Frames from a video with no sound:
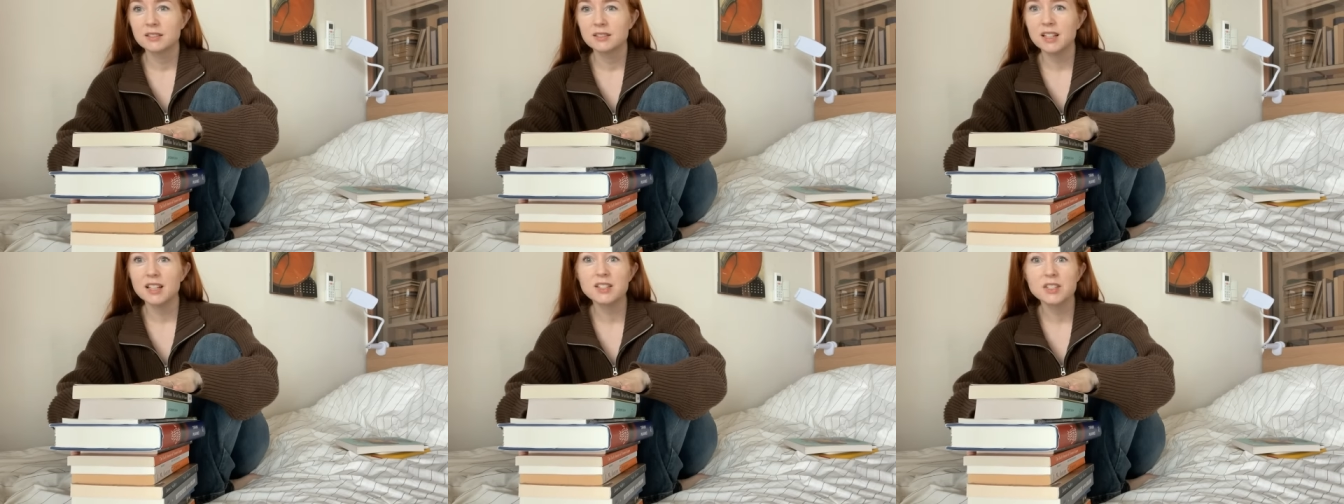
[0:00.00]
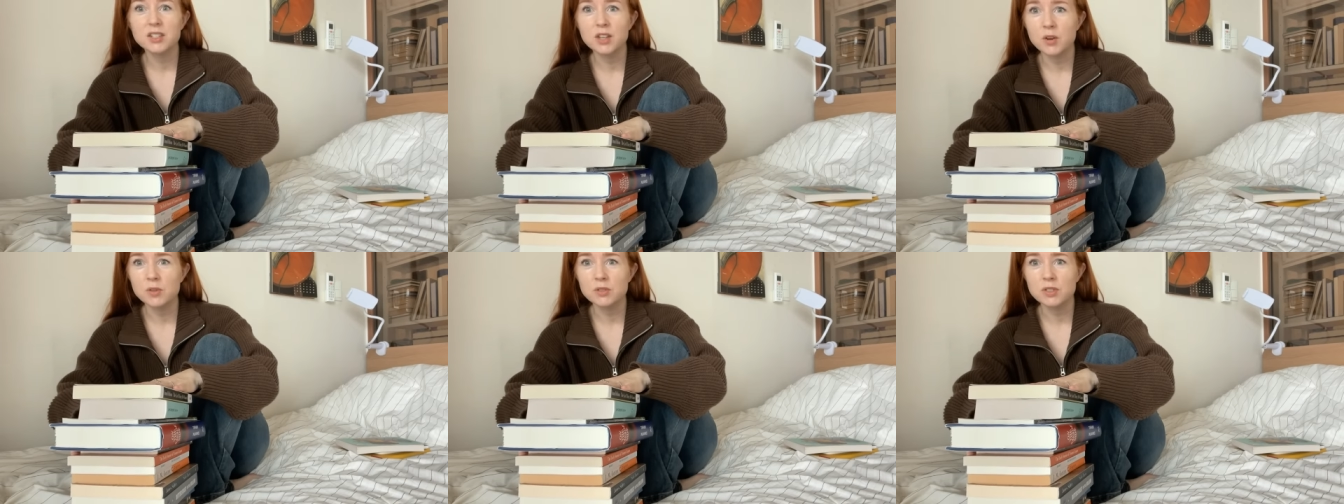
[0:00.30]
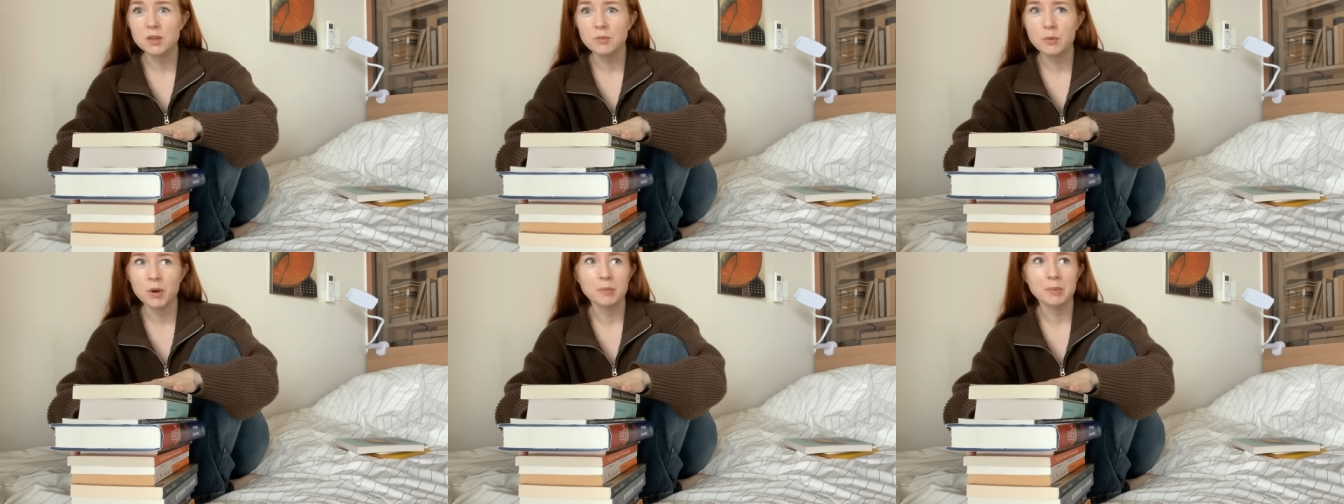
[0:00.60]
let's go
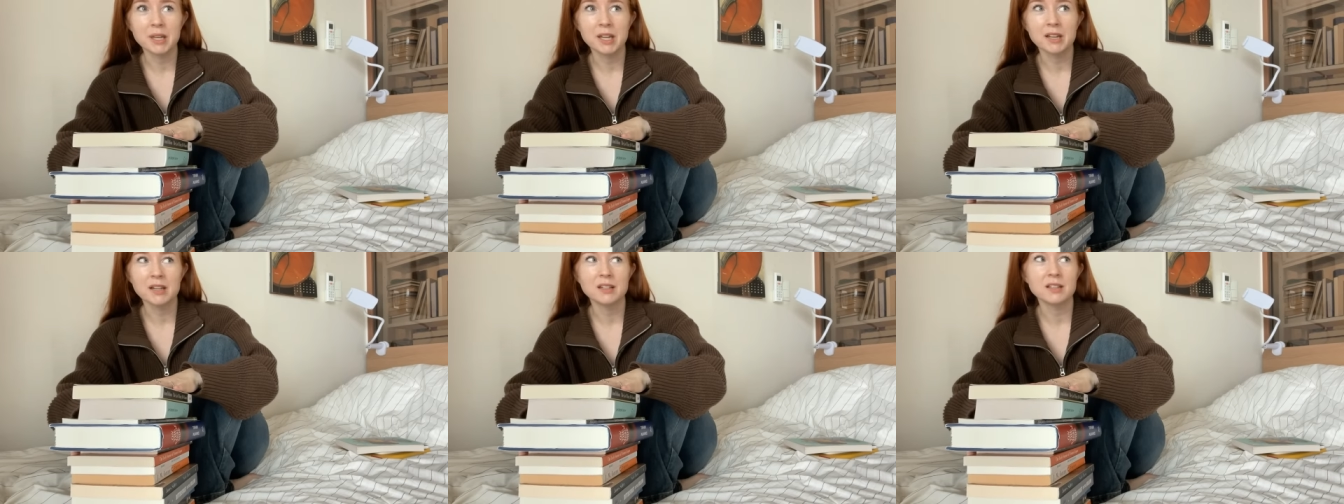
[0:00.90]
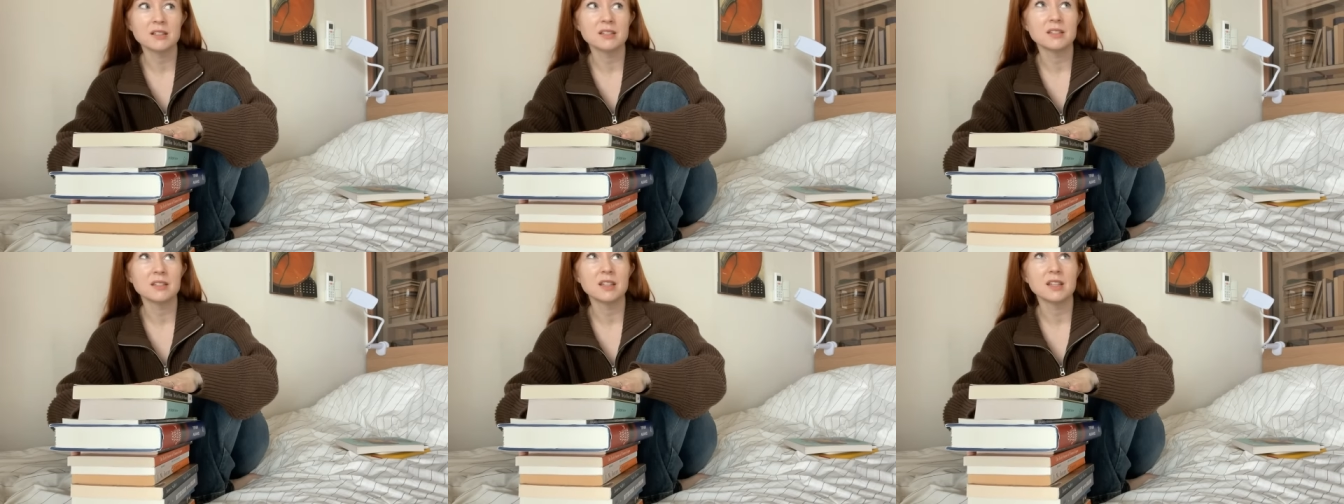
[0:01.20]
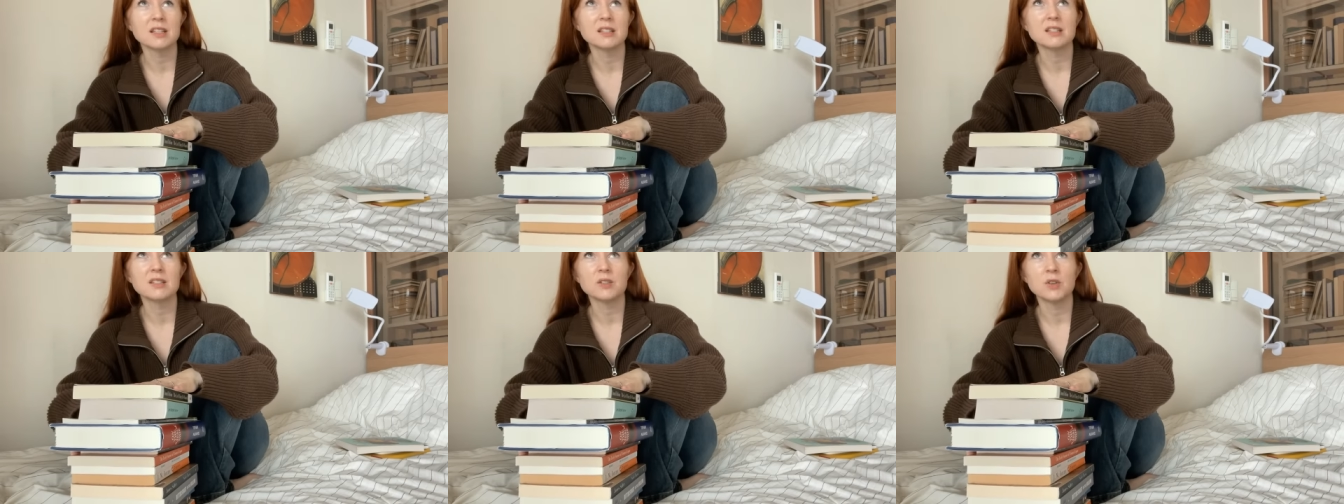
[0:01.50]
somewhere because
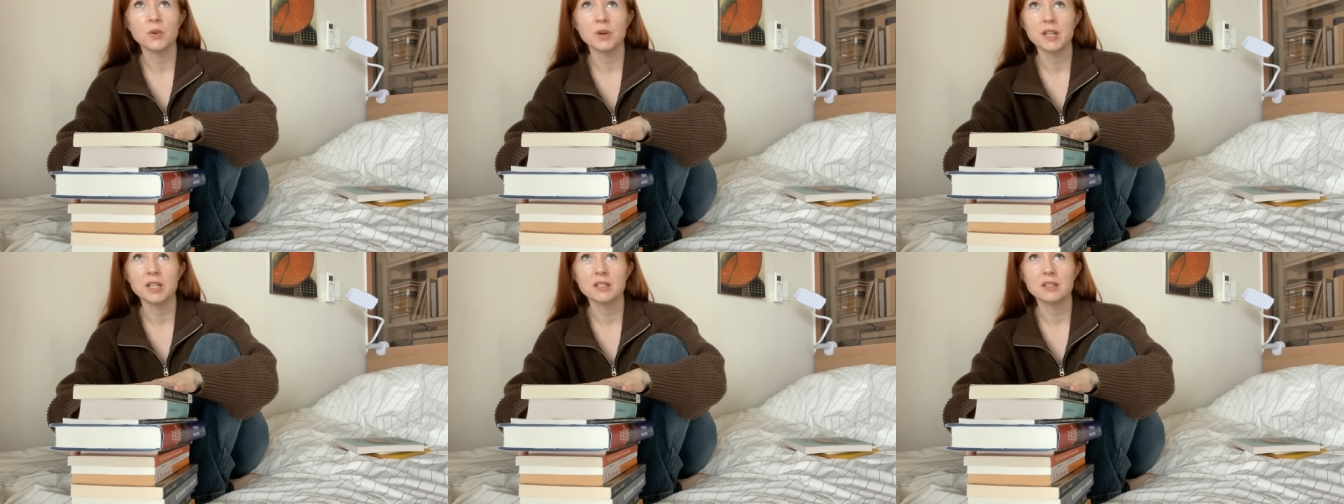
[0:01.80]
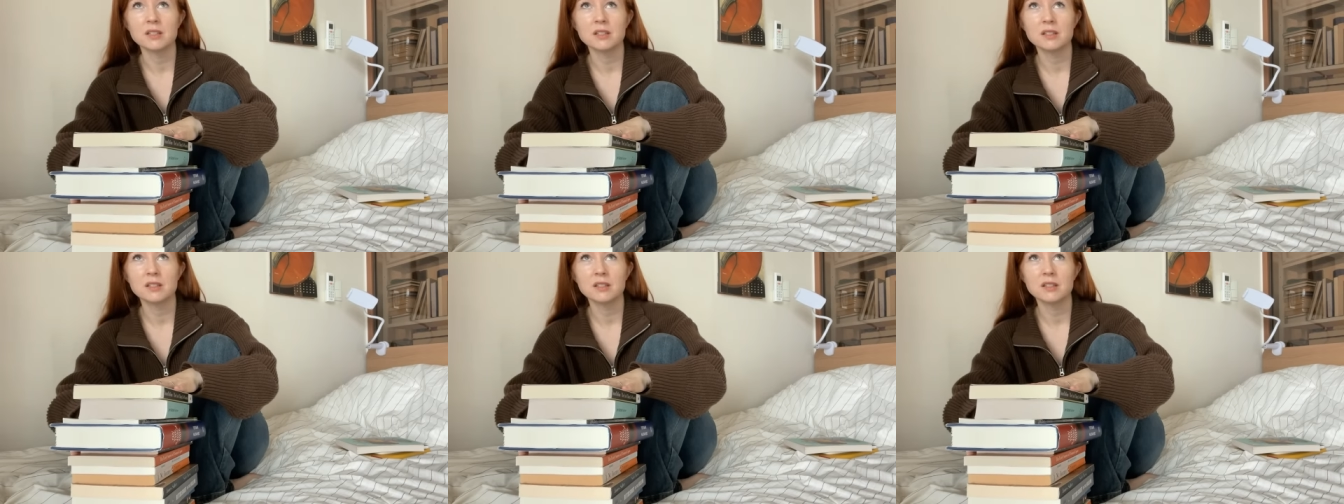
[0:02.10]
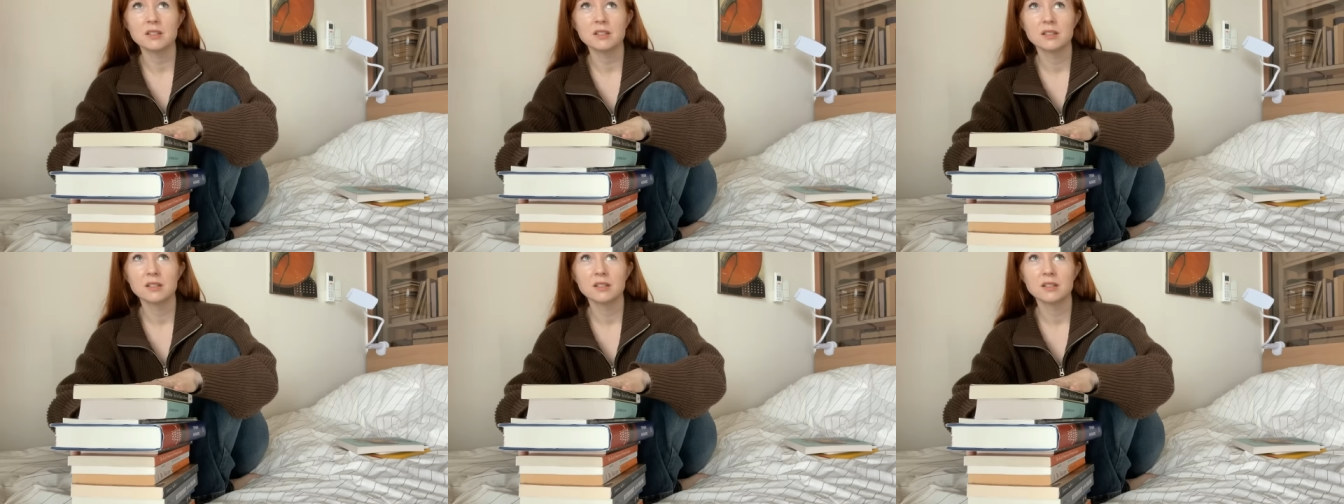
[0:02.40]
this noise